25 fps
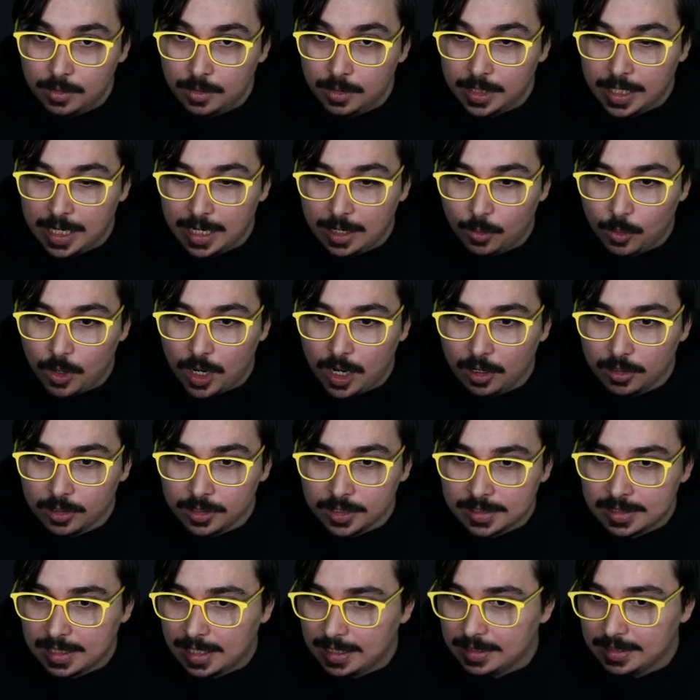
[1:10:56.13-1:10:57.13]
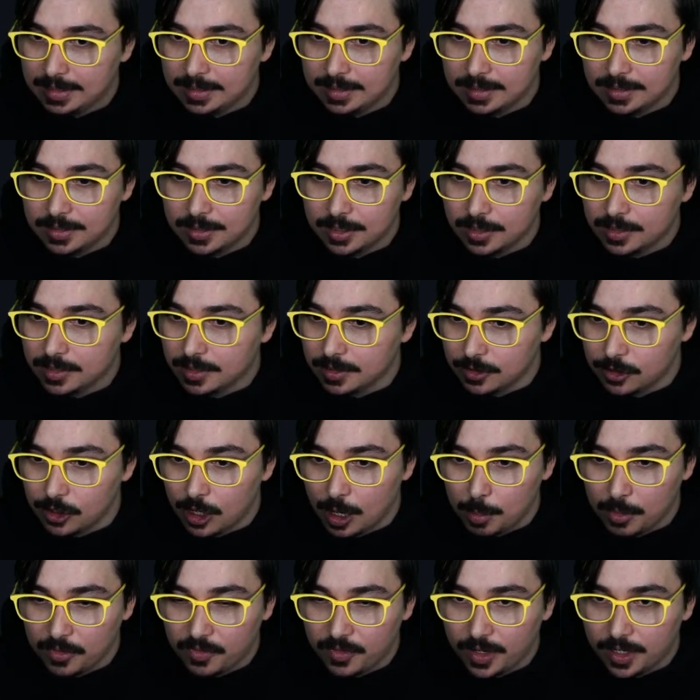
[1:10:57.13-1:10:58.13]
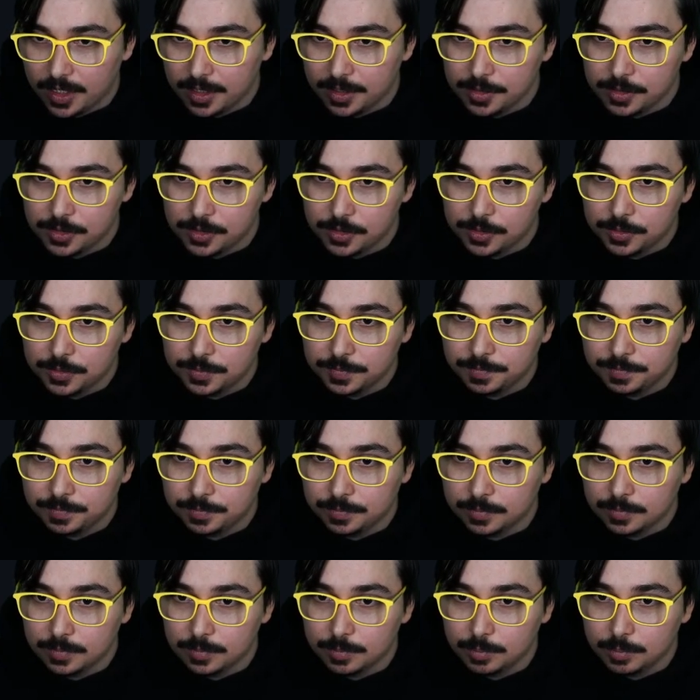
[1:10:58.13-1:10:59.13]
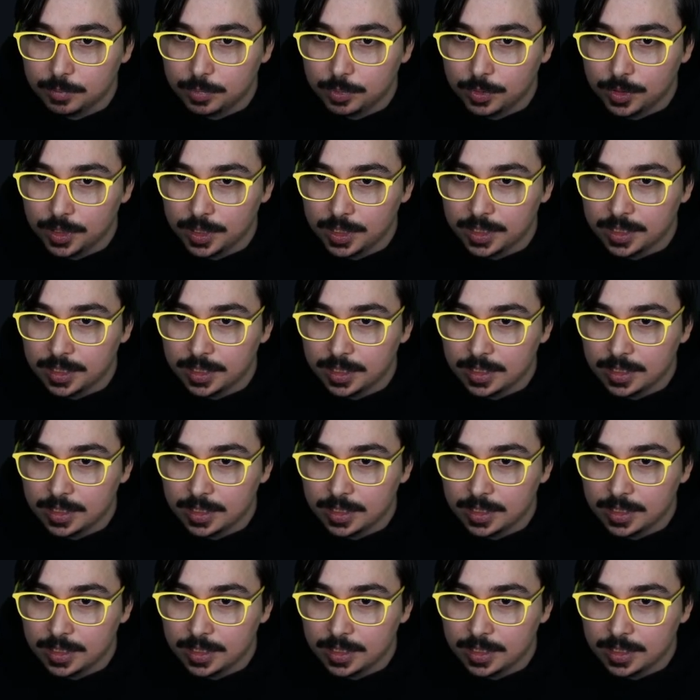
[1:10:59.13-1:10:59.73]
Yeah, wow. Looks like this is just a Shopify issue. Pretty